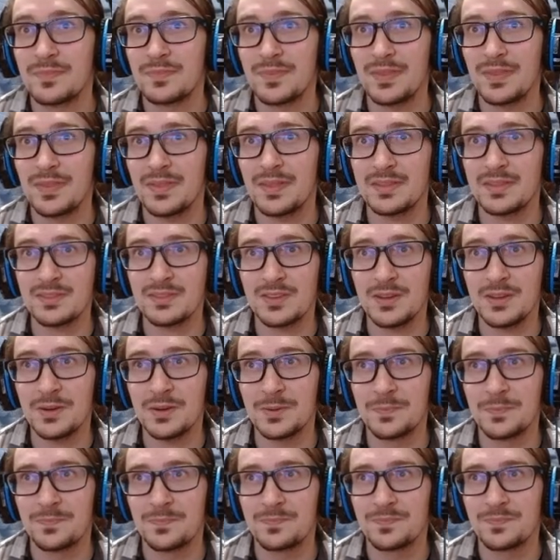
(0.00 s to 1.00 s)
Let's go.
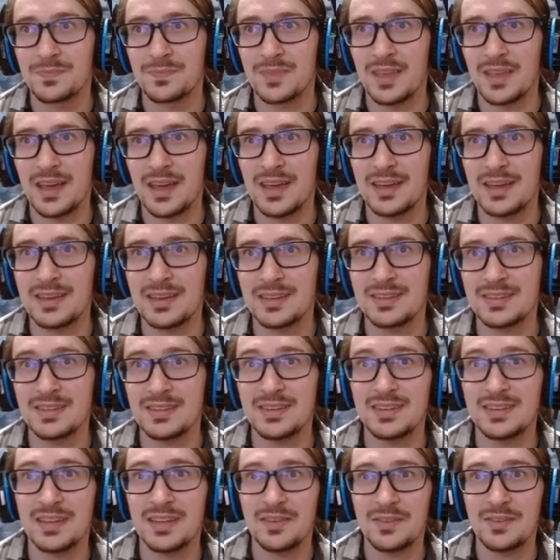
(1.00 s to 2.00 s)
I
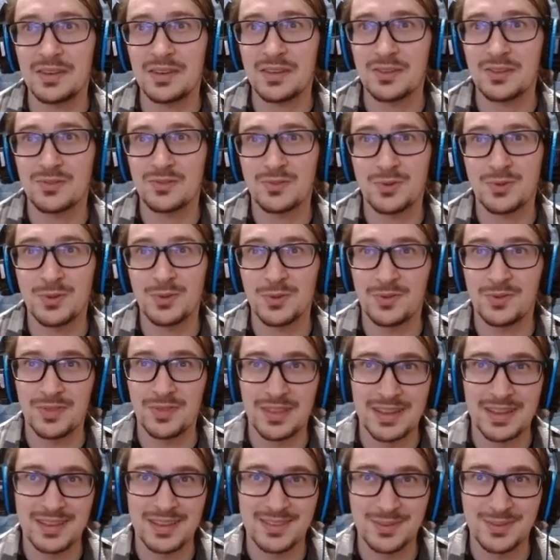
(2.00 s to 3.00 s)
didn't have any control over
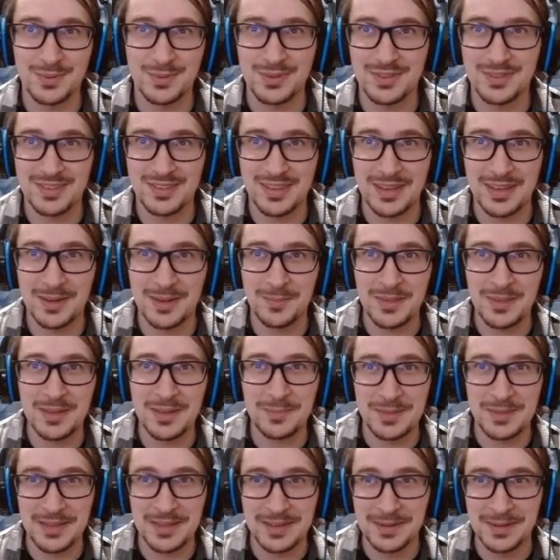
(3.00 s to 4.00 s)
that, so it just kind of made
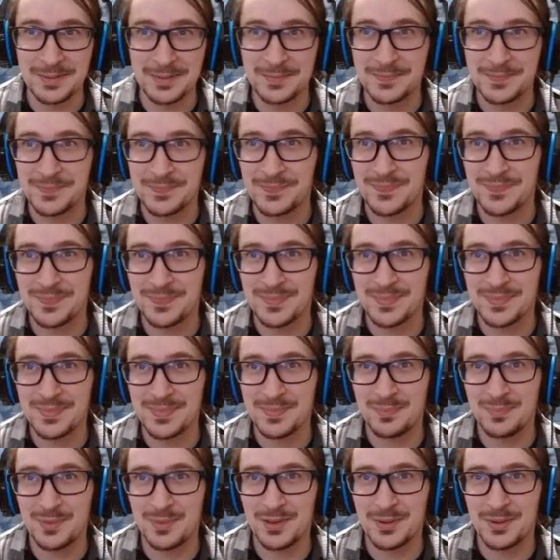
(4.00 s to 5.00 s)
me go.
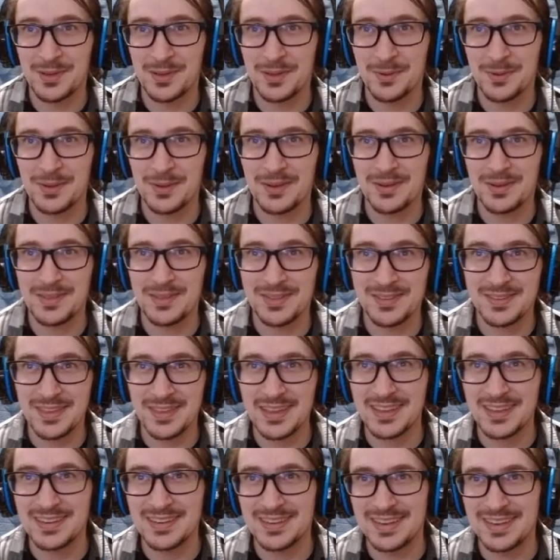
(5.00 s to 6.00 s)
But here we are at the
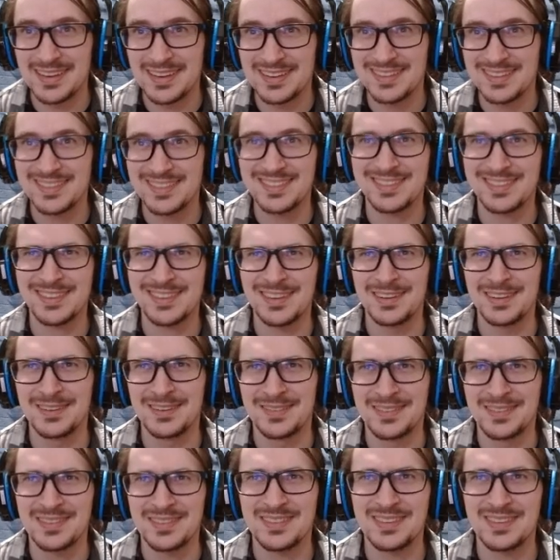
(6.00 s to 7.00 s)
second day. Let's go.
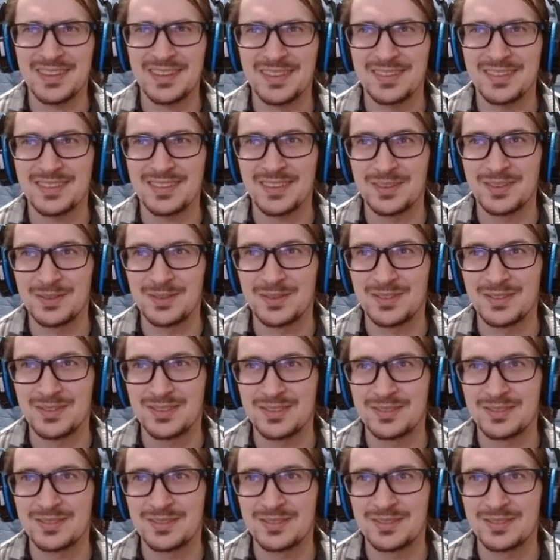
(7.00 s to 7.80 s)
Let's see how this goes.